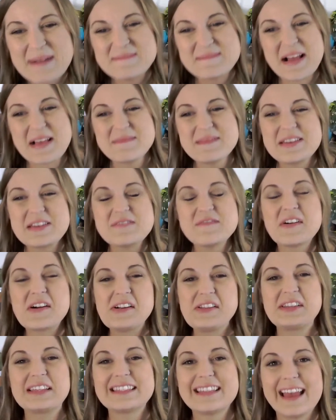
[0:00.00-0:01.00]
maybe you've
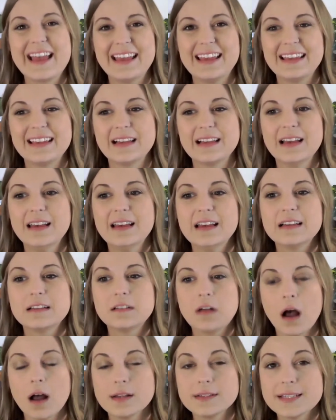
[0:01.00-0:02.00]
heard the saying,
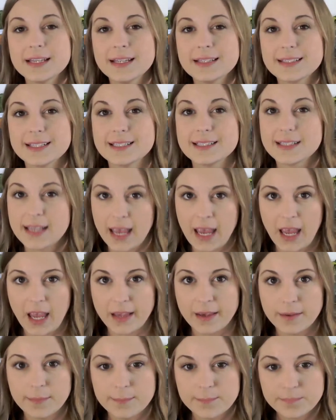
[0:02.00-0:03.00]
content is
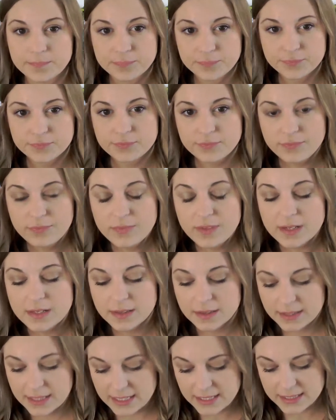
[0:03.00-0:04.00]
king.
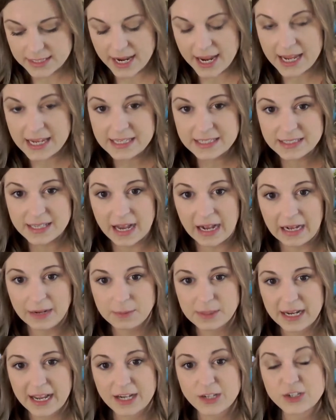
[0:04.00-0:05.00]
These days, I
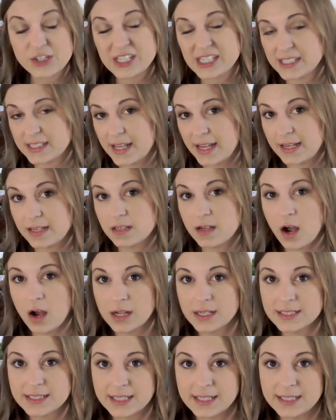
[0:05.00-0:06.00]
would actually say
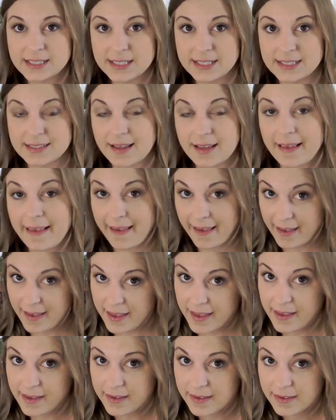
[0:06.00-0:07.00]
content is
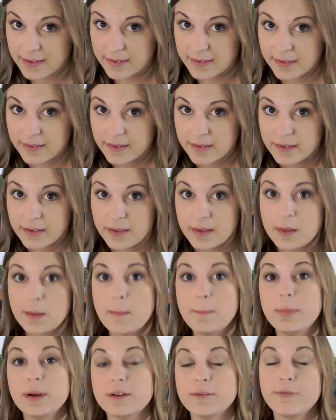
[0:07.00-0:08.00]
key,
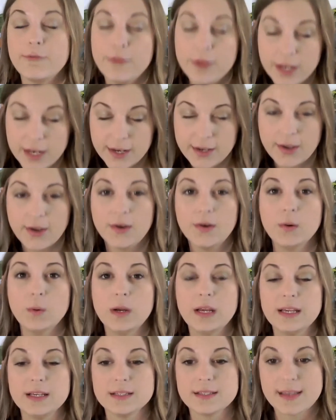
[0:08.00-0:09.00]
but video
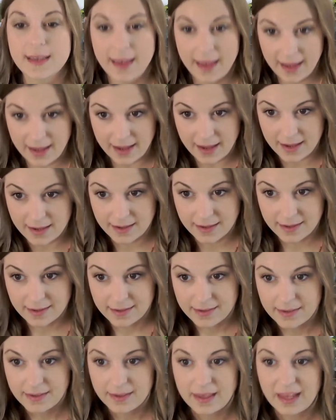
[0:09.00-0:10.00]
is king.
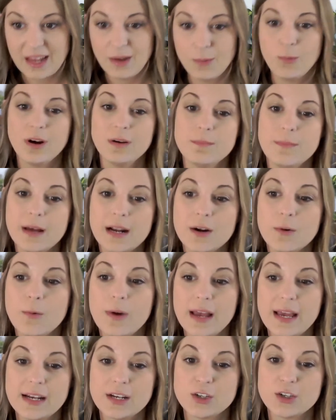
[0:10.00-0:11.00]
And what better
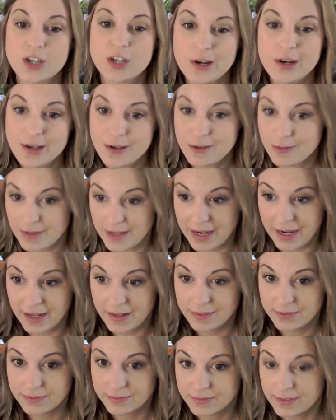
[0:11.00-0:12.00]
way to show you
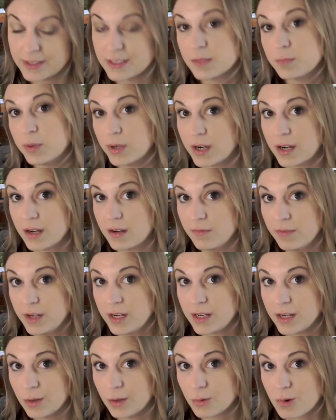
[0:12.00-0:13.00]
that than to put it in a
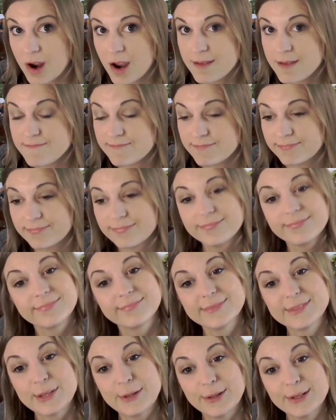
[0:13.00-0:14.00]
video, right?
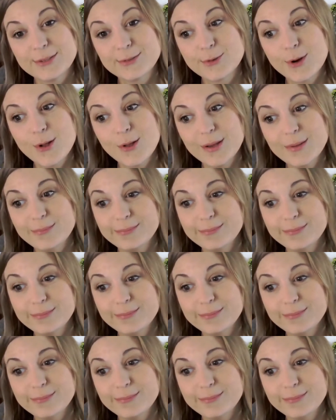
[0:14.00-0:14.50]
So let's roll it.